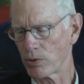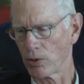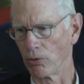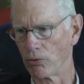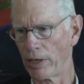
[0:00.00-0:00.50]

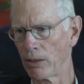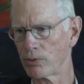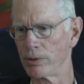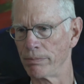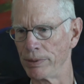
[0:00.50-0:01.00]
turns
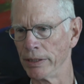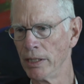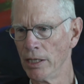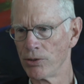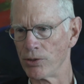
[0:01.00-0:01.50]
out to be
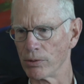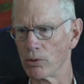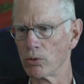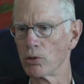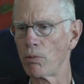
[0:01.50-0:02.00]
to
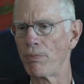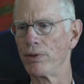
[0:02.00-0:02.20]
group